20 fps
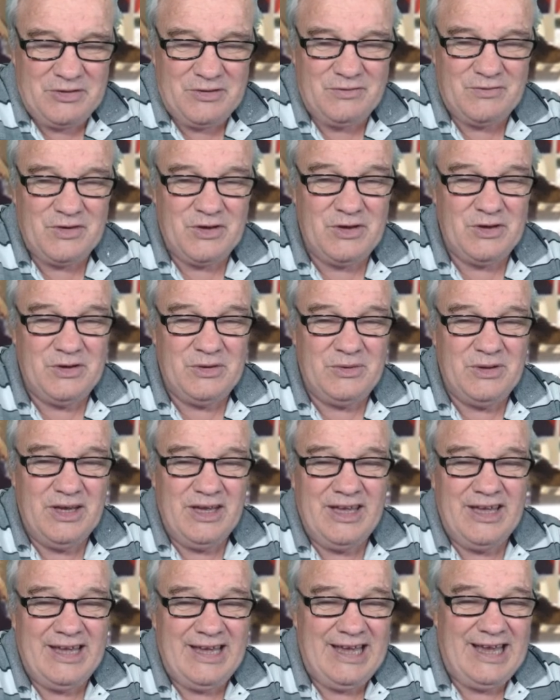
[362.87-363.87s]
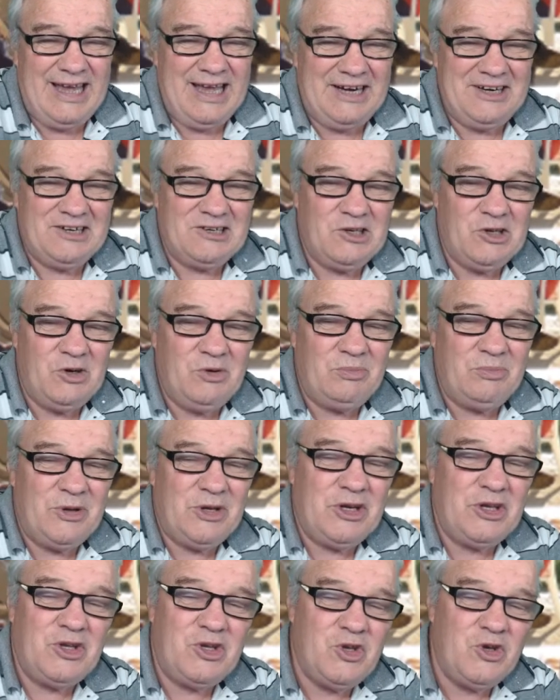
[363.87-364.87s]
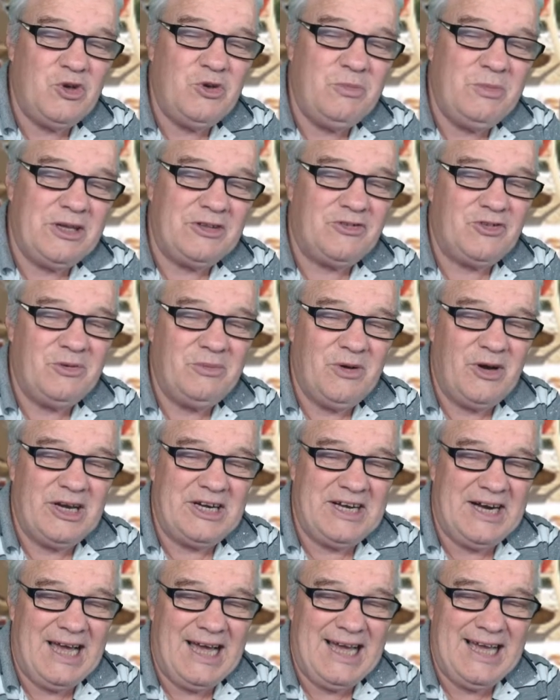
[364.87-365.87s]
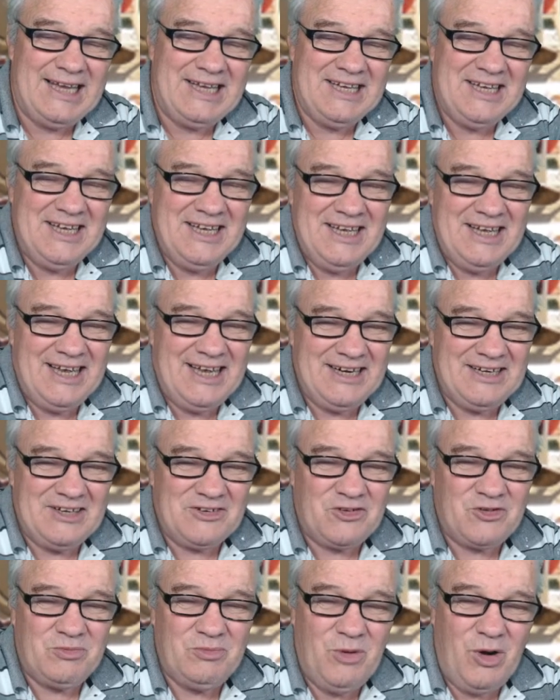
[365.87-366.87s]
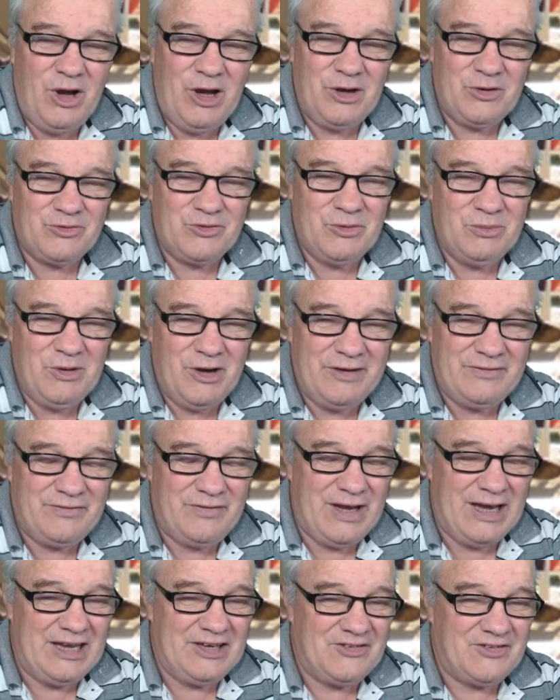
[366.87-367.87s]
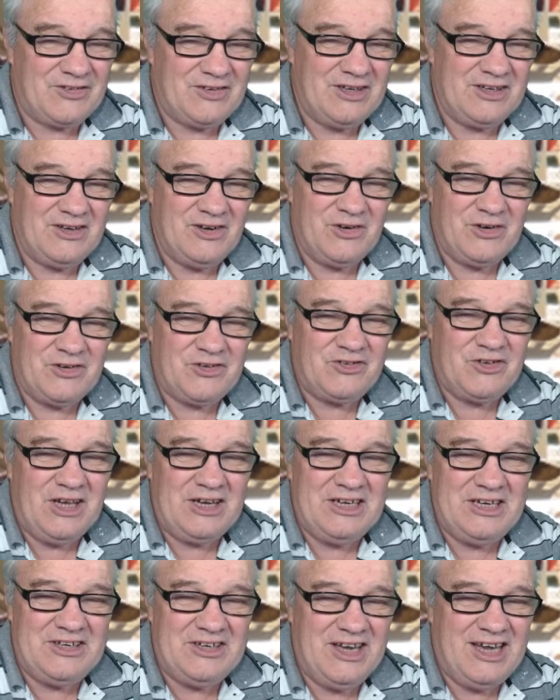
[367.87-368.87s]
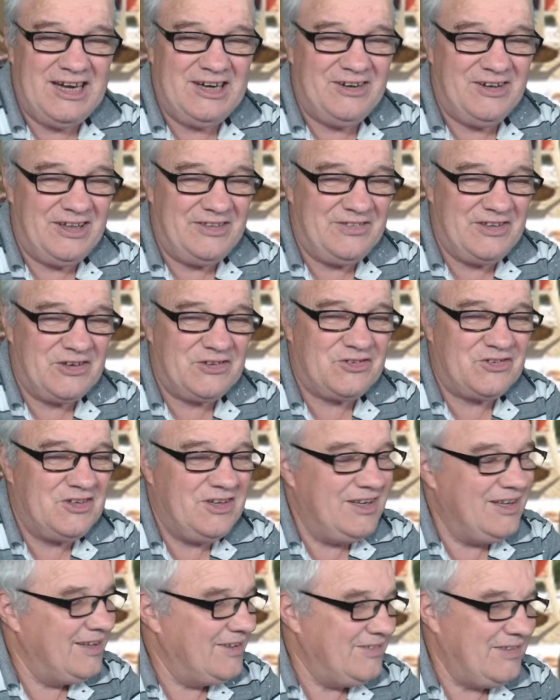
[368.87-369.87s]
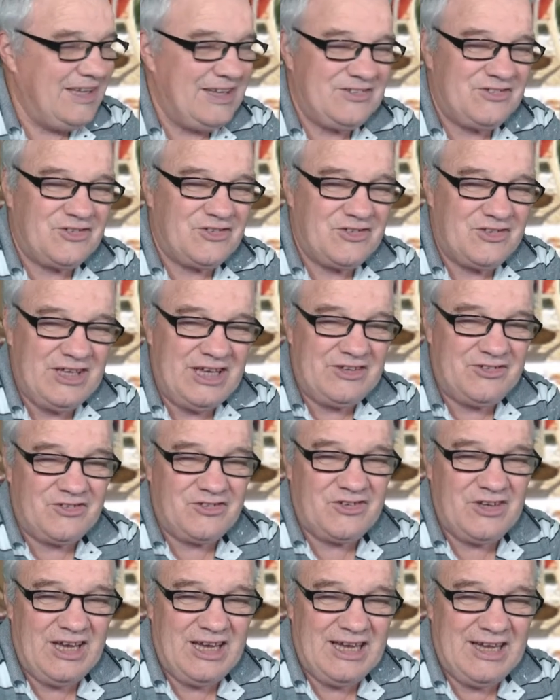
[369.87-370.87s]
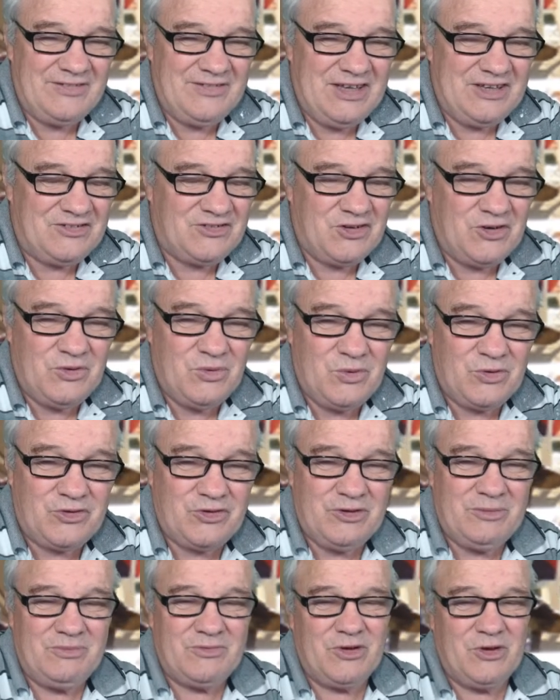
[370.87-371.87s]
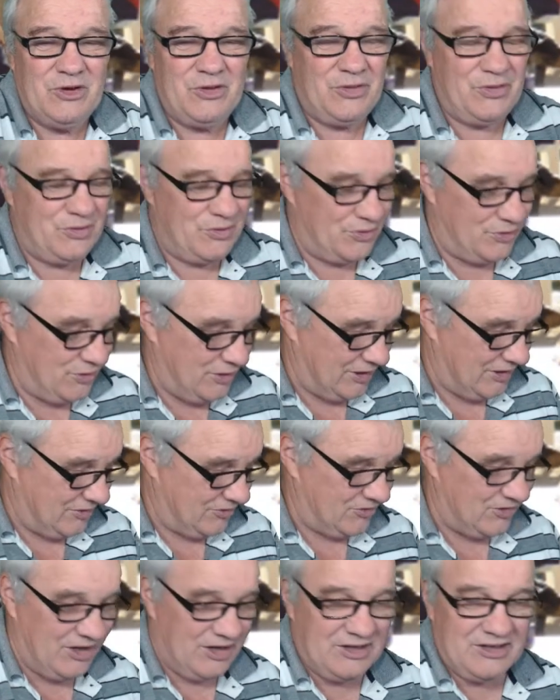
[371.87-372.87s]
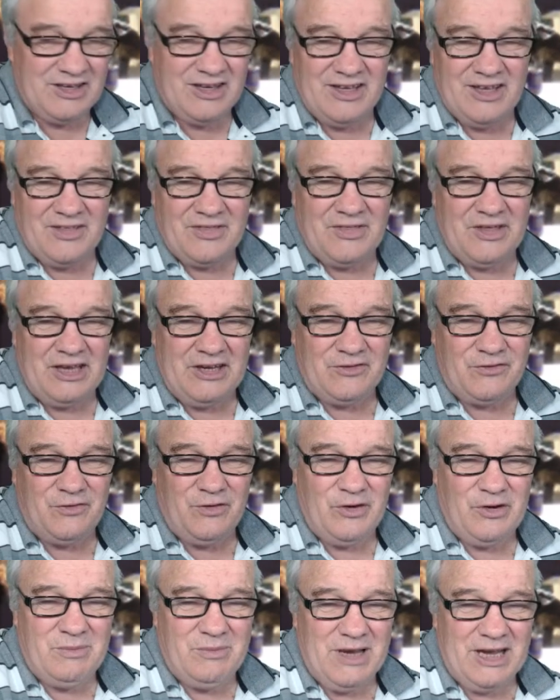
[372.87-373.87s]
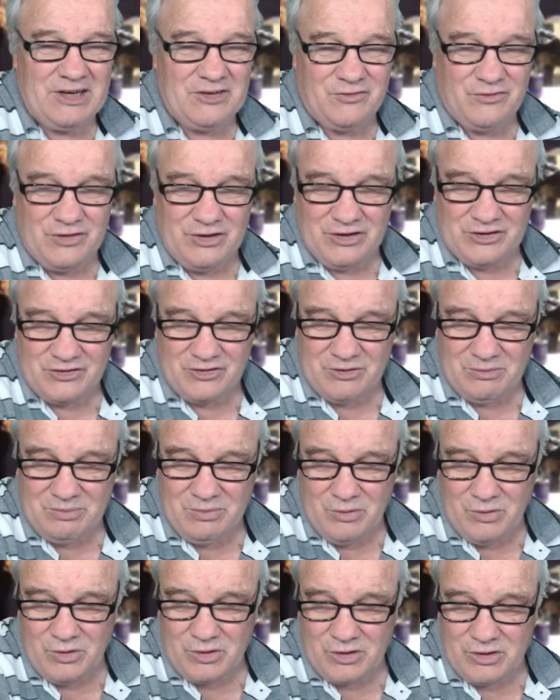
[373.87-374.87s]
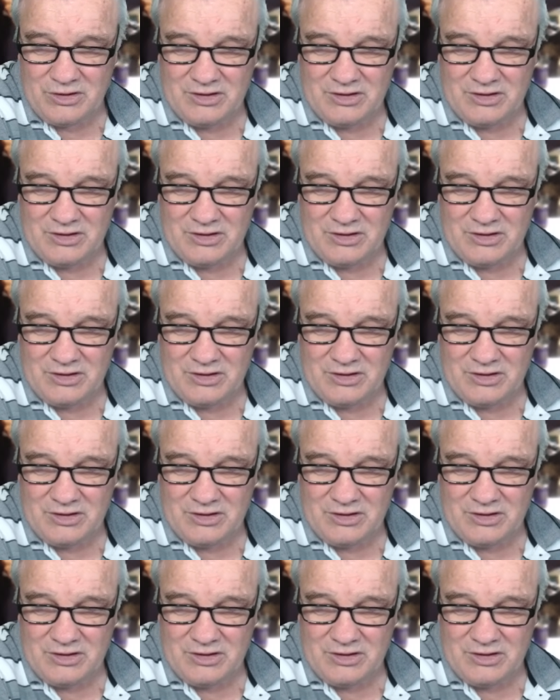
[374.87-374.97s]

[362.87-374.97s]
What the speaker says: of you add a little bit of humour to my day and a smile to my face. And on a sunny day like this, that's an awesome good thing. So thanks very much for your support,